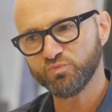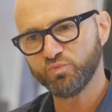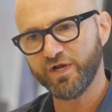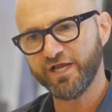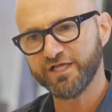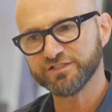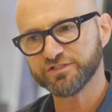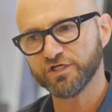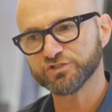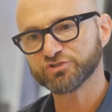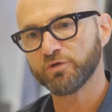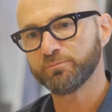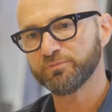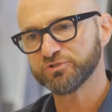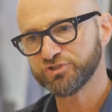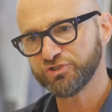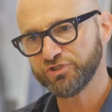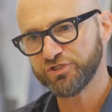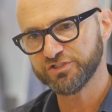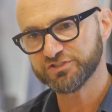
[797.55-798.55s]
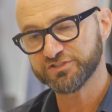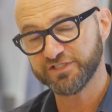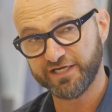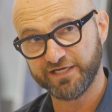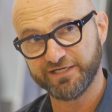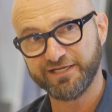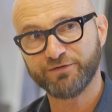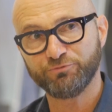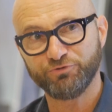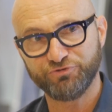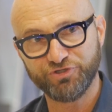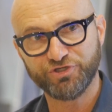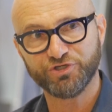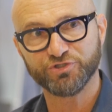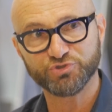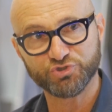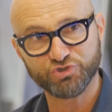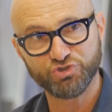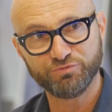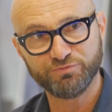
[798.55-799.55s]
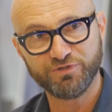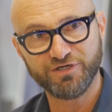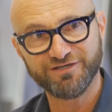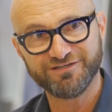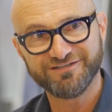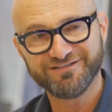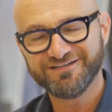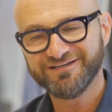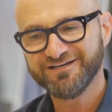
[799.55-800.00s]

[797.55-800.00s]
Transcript: Where's those opportunities to connect with your consumer?